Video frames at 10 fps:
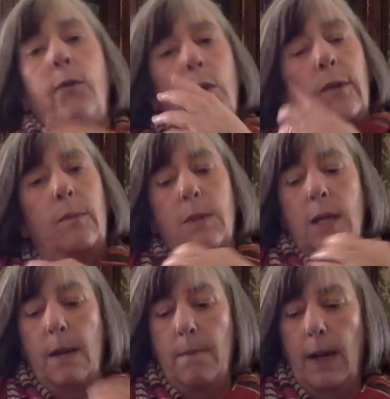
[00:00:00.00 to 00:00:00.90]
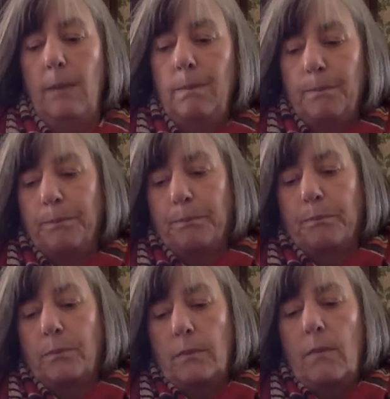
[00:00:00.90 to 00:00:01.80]
for September.
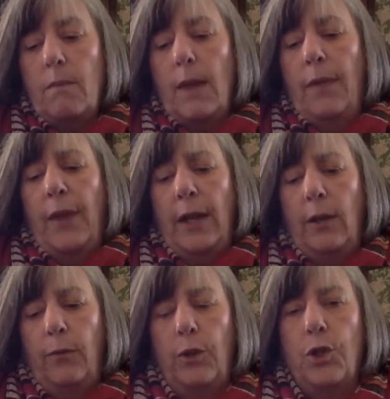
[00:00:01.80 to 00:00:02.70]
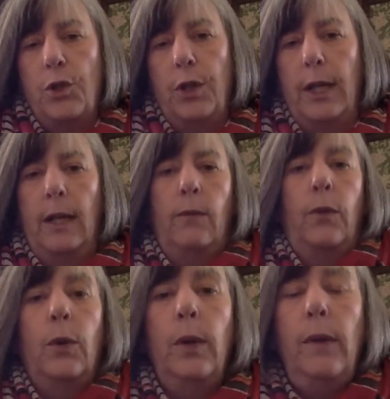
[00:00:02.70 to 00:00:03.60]
Thank you for tuning in,
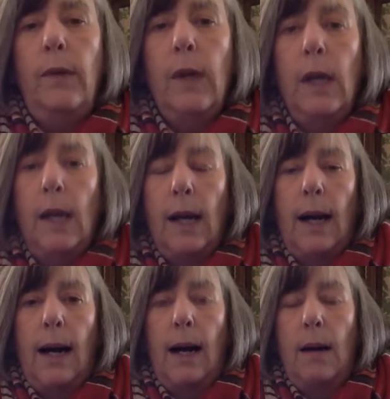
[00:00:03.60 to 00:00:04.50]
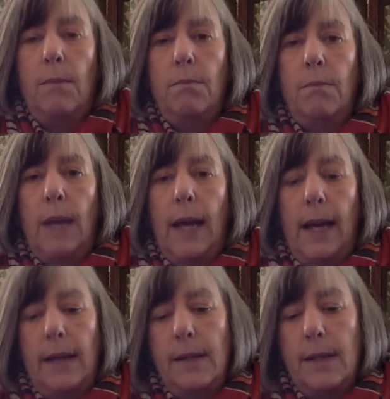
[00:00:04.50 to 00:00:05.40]
viewers. Um,
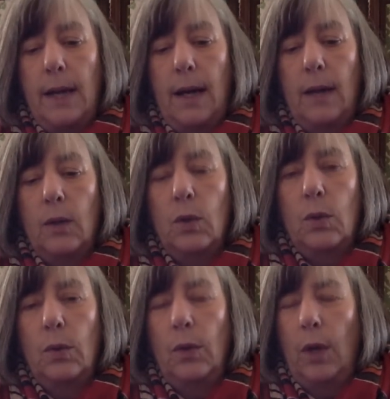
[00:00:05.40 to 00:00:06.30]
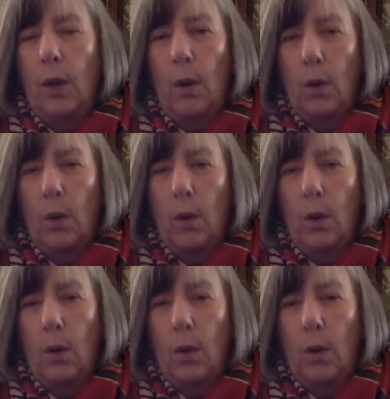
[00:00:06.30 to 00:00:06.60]
and, uh, you know,